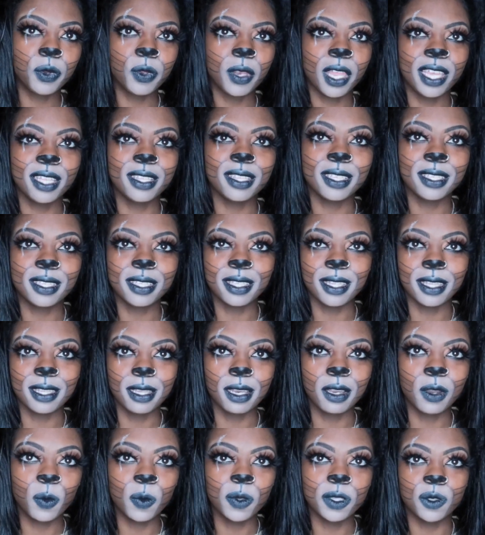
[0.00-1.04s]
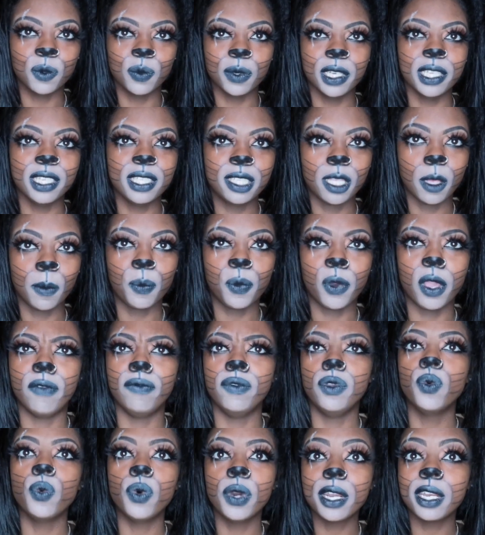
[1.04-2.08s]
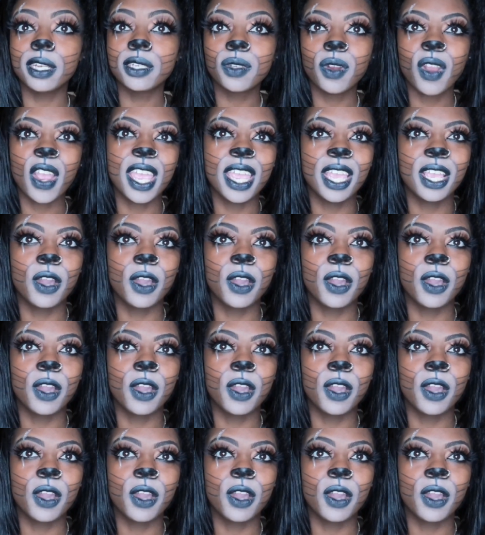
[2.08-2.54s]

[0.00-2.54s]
Like, this look was really simple. If you want to try it,